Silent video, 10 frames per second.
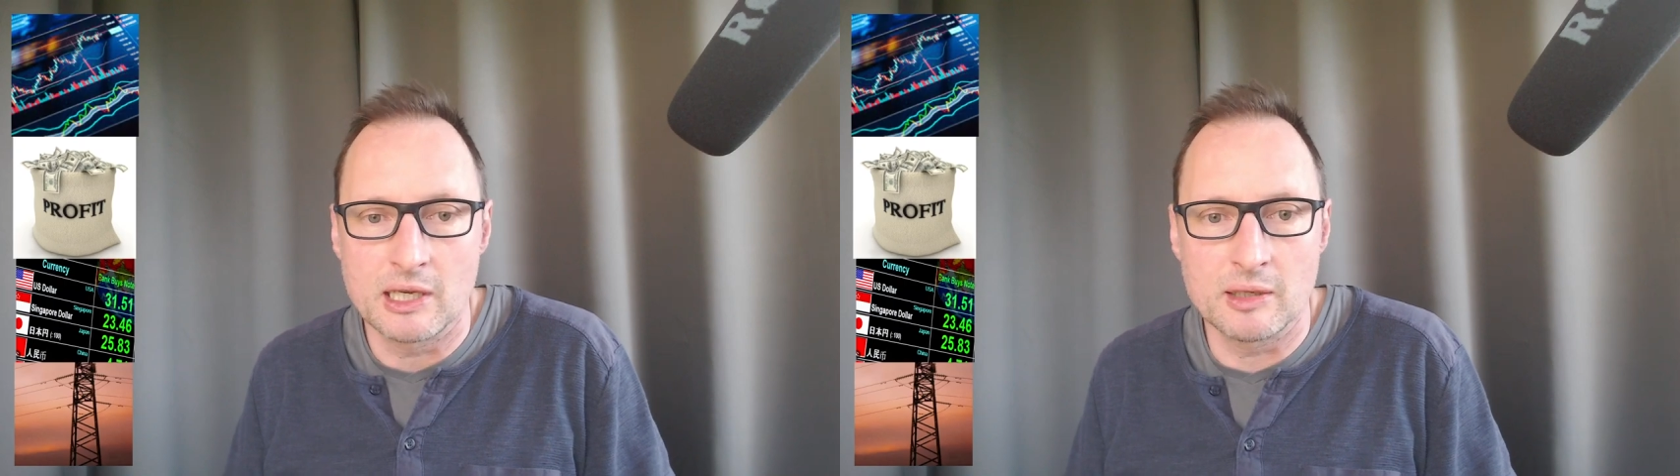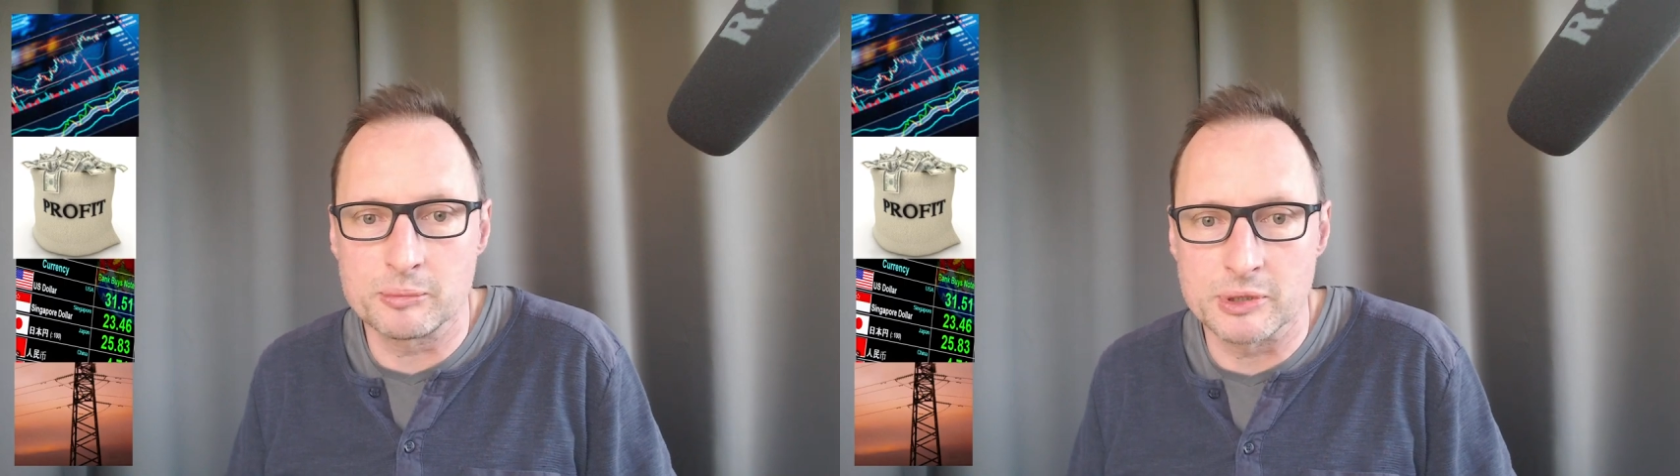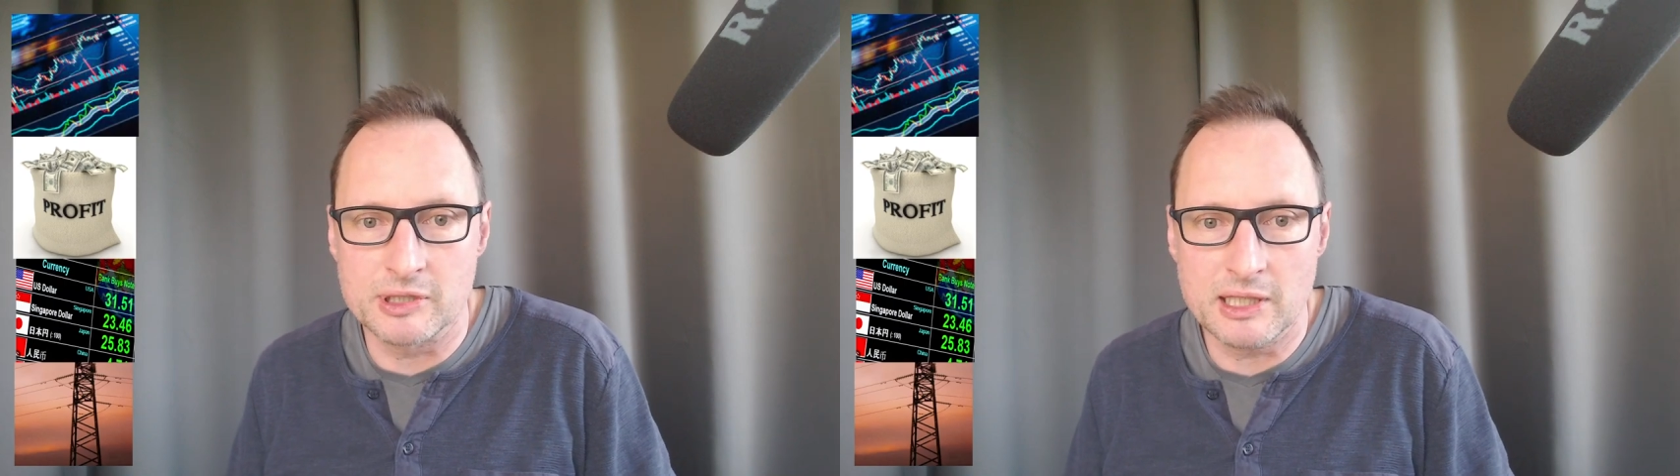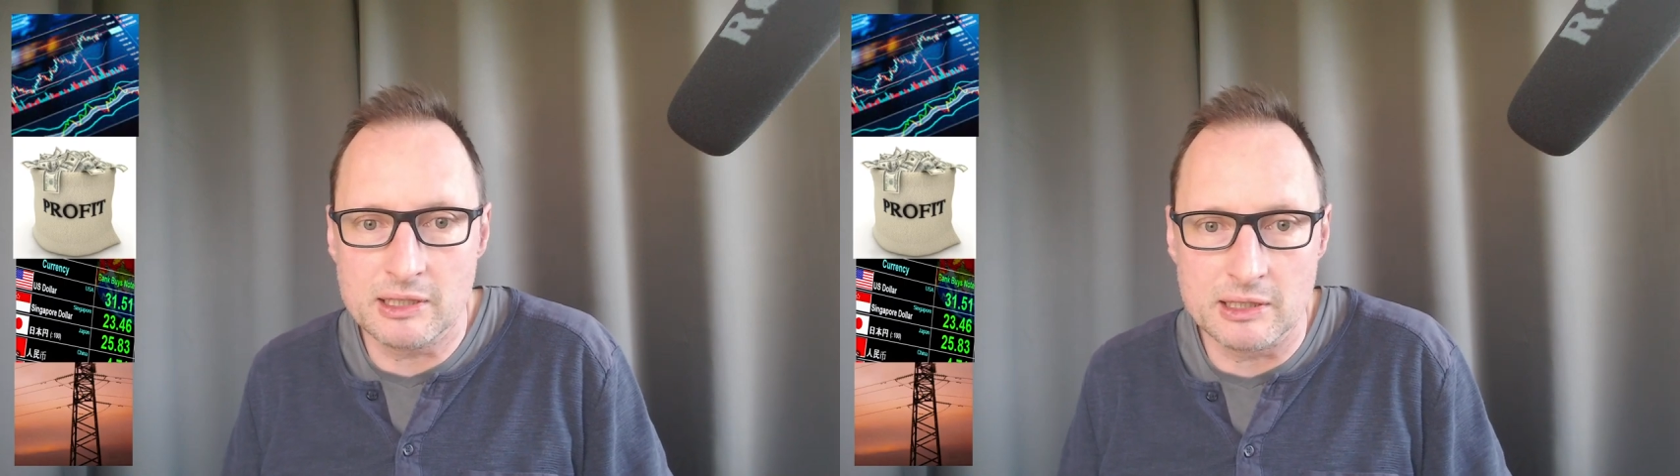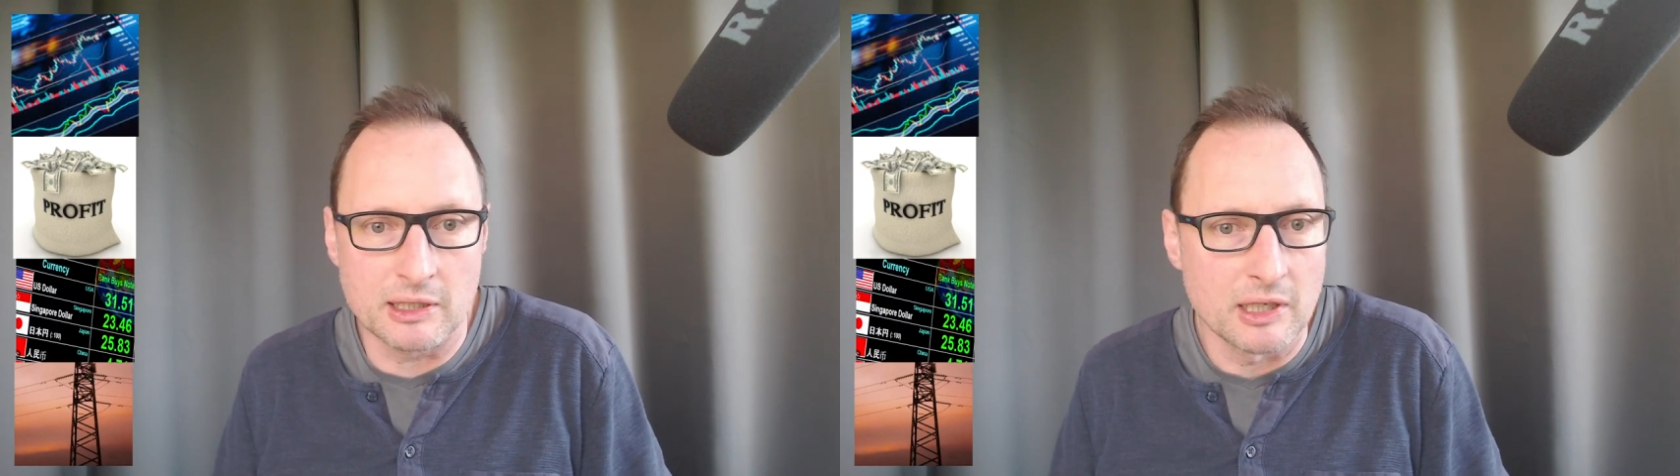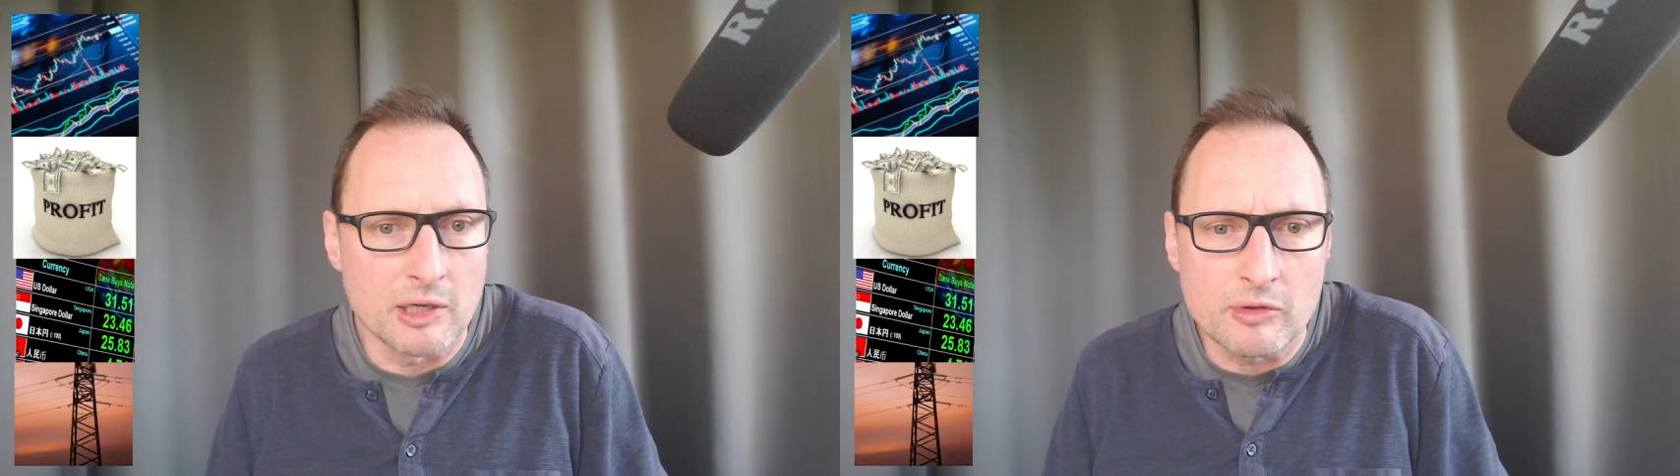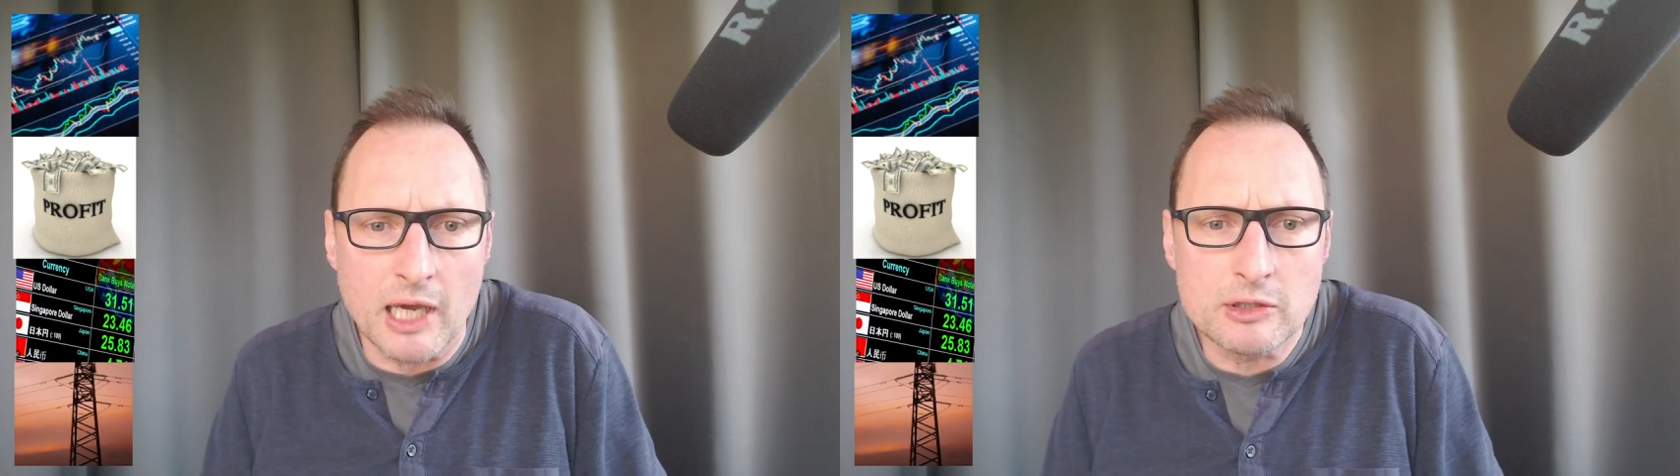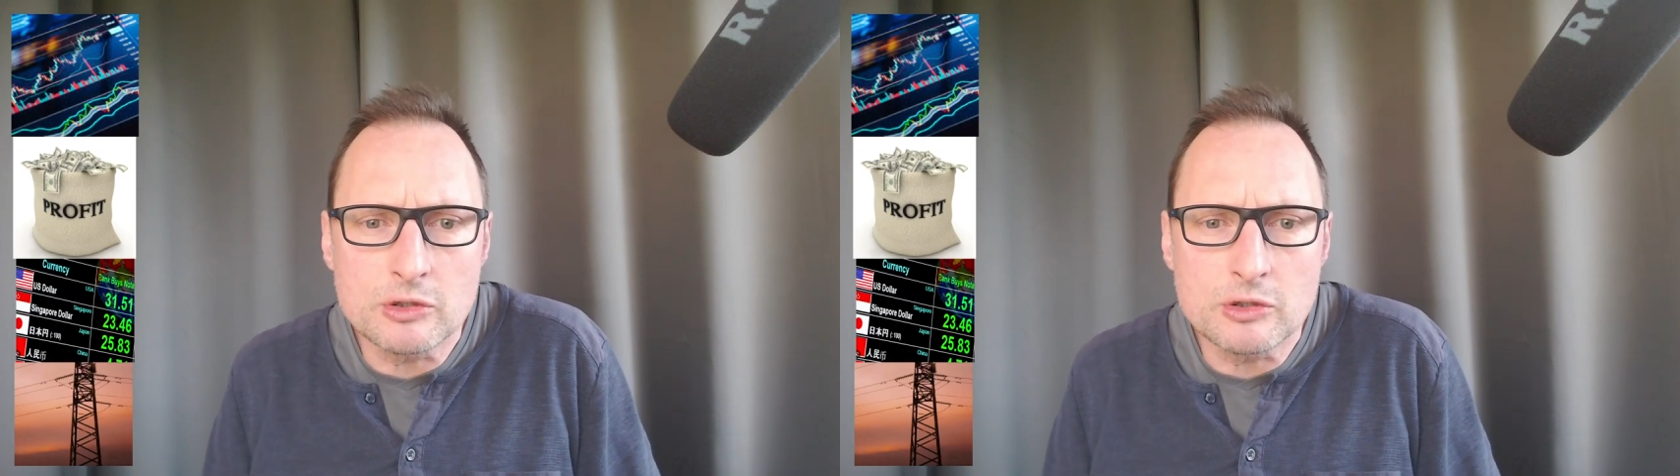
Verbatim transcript: in particular, we had